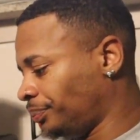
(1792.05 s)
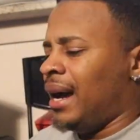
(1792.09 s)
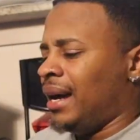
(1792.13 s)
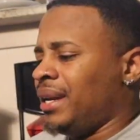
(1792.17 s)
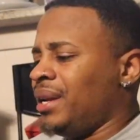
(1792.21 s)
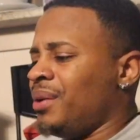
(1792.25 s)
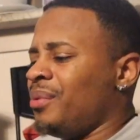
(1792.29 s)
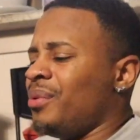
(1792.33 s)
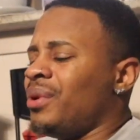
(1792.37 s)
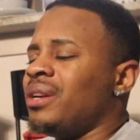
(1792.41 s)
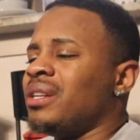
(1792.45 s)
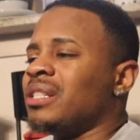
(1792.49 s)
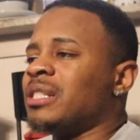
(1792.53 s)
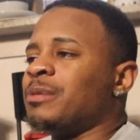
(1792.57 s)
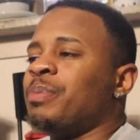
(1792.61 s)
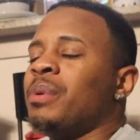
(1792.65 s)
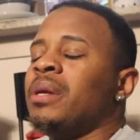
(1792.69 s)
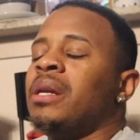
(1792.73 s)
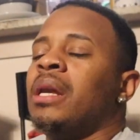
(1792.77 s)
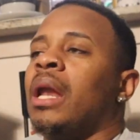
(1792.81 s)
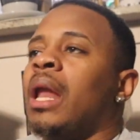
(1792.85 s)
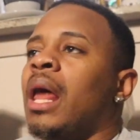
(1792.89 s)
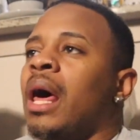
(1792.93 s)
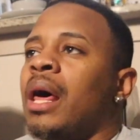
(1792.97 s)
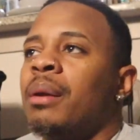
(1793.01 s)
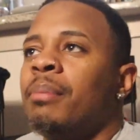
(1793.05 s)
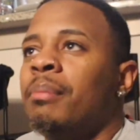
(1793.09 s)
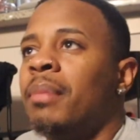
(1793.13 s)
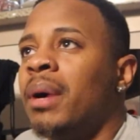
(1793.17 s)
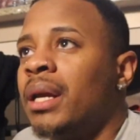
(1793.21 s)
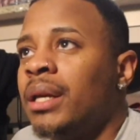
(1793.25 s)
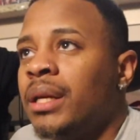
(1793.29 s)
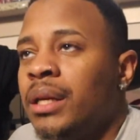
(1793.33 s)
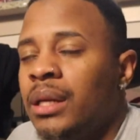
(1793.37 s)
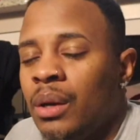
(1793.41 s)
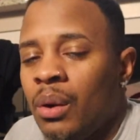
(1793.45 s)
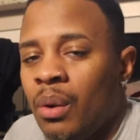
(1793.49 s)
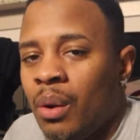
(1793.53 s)
I didn't want to spend a lot of
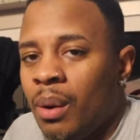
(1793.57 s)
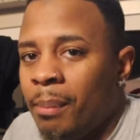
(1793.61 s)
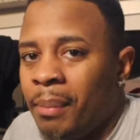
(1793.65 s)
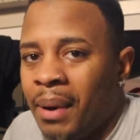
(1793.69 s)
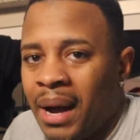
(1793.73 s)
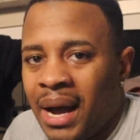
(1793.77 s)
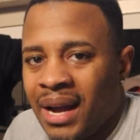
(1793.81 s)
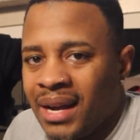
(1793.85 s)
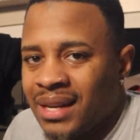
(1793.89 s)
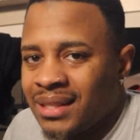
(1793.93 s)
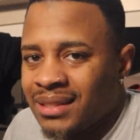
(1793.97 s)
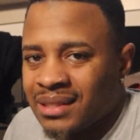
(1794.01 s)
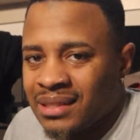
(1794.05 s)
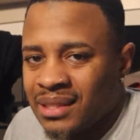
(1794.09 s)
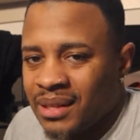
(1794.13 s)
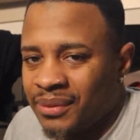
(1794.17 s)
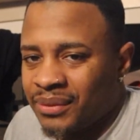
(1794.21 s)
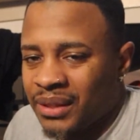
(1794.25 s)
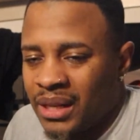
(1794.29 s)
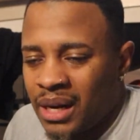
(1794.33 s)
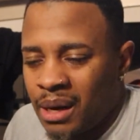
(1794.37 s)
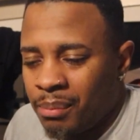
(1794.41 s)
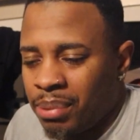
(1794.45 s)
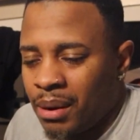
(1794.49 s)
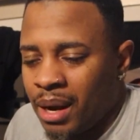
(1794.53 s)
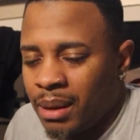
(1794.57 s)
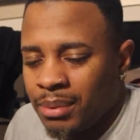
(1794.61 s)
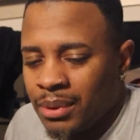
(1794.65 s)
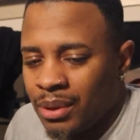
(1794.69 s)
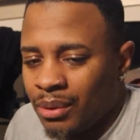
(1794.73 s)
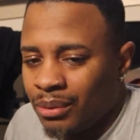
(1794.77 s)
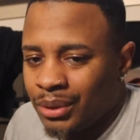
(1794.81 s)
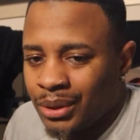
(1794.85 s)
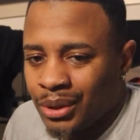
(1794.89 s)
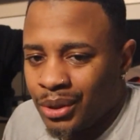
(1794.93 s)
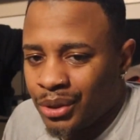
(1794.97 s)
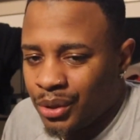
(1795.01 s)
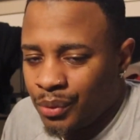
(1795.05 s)
money on buying stuff that I'm probably
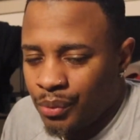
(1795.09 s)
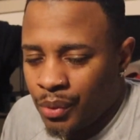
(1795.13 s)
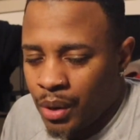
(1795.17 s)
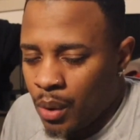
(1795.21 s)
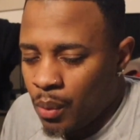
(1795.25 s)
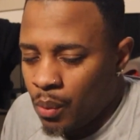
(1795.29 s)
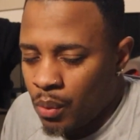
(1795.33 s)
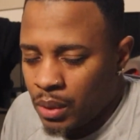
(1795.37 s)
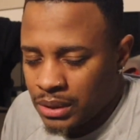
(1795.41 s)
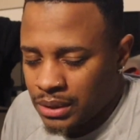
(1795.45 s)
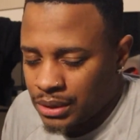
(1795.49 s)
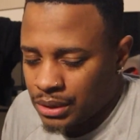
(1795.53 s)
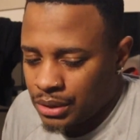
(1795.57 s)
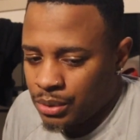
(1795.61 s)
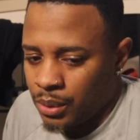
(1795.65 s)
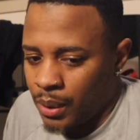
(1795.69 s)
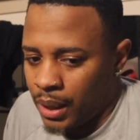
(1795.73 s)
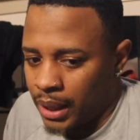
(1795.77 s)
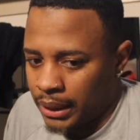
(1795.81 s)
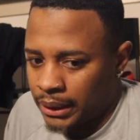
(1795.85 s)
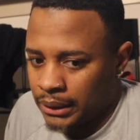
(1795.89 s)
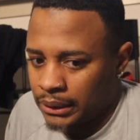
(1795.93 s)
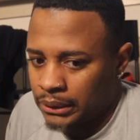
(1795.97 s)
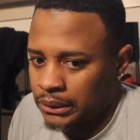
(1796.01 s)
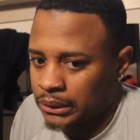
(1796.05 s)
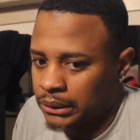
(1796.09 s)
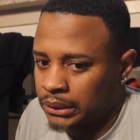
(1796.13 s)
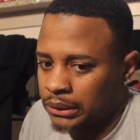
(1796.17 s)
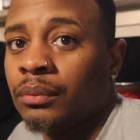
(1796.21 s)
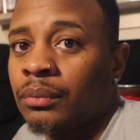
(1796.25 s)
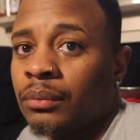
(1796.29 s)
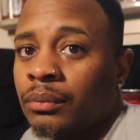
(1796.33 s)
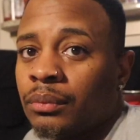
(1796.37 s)
only gonna wear once or twice.